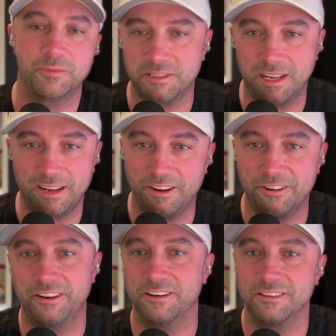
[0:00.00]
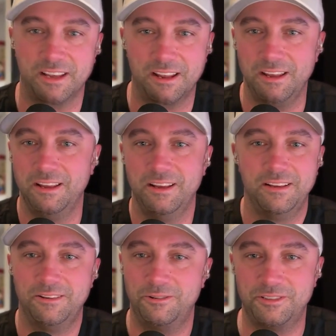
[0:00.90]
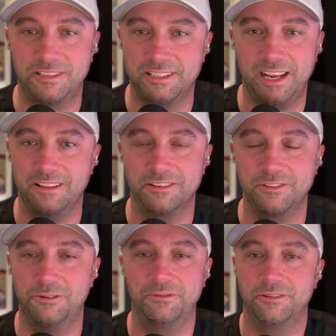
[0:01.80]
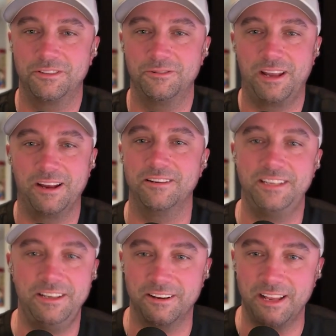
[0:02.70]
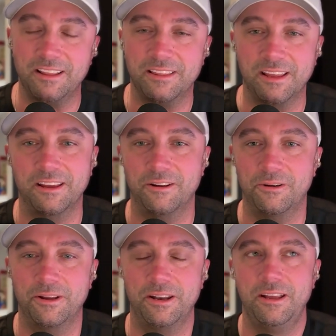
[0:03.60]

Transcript: to get 100 years? Like who's to say there's no guarantee on anything, you know?